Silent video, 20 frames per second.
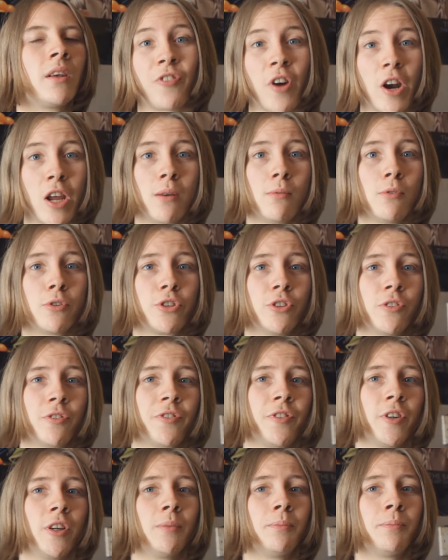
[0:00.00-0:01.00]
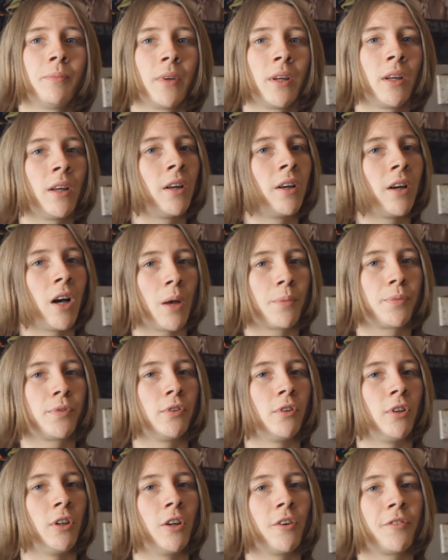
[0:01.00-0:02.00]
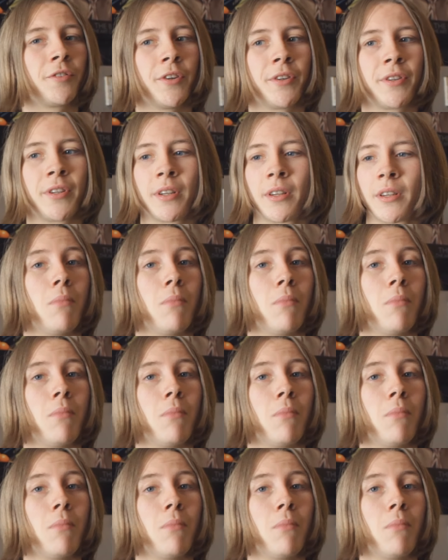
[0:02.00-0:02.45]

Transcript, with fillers: Very emotional film, absolutely loved it.